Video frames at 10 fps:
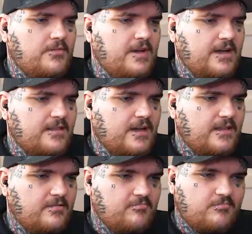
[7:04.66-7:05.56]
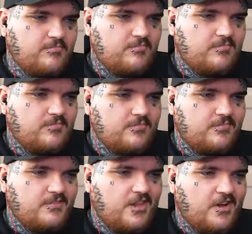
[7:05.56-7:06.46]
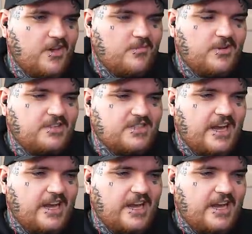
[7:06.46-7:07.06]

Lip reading: the fact that Nugget Bridge